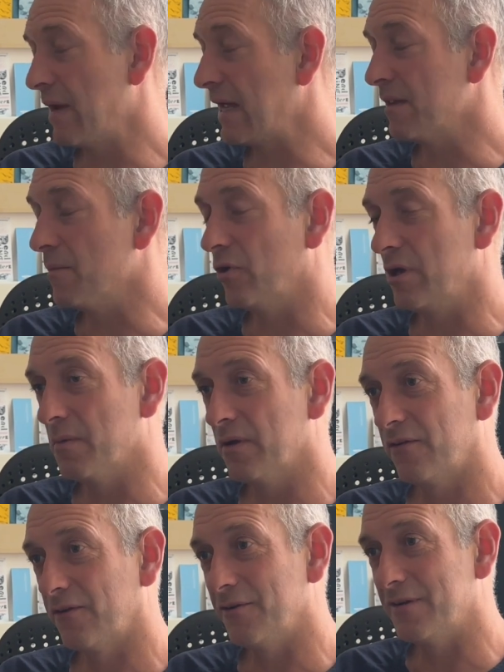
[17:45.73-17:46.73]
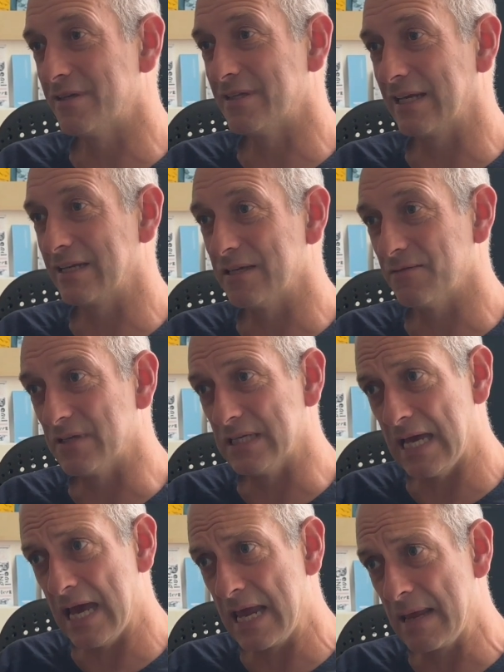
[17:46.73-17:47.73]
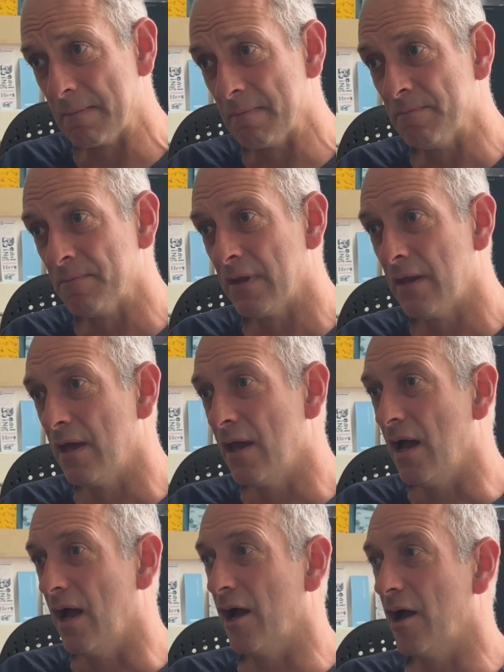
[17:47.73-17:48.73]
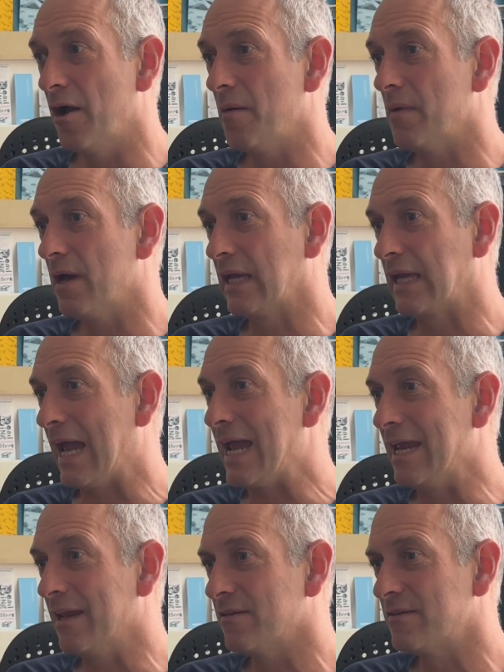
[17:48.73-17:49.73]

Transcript: make the monument so distinctive today. Again,